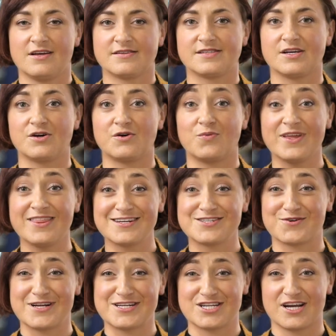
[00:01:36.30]
So with a
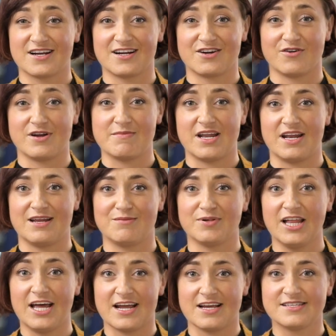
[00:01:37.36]
joint check agreement in
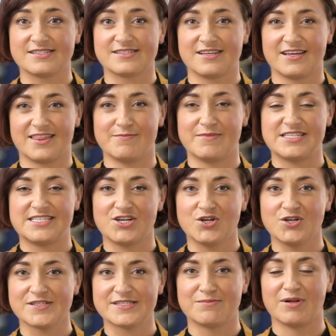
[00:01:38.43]
place, the
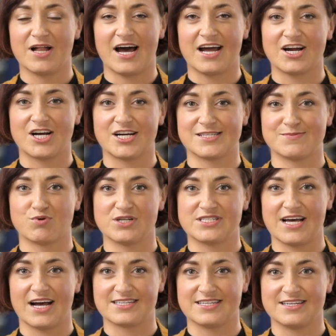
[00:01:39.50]
material supplier is
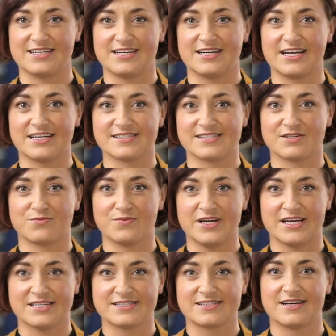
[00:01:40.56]
protected against the
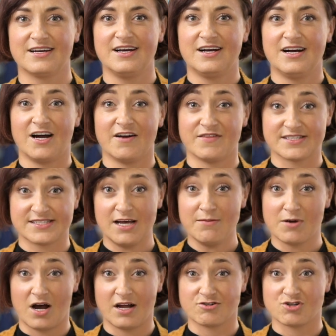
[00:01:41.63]
risk of the
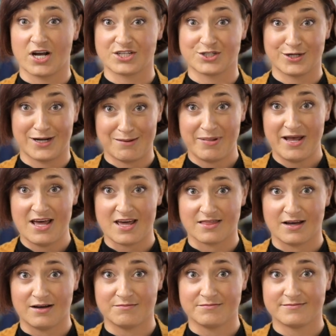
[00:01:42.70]
subcontractor not paying
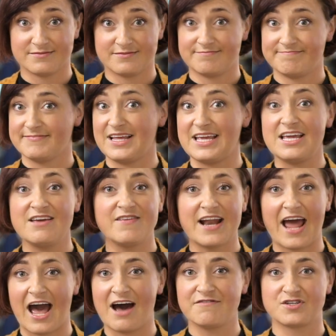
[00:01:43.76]
them, even
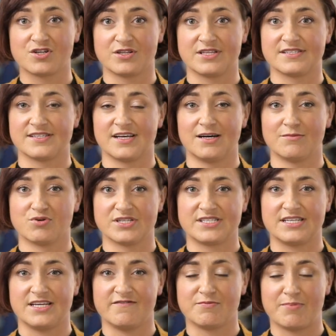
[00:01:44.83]
after the sub
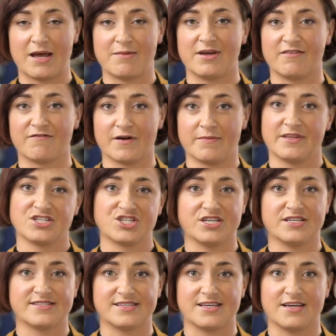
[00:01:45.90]
received payment from the
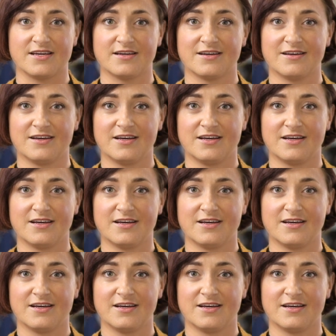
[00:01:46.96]
GC.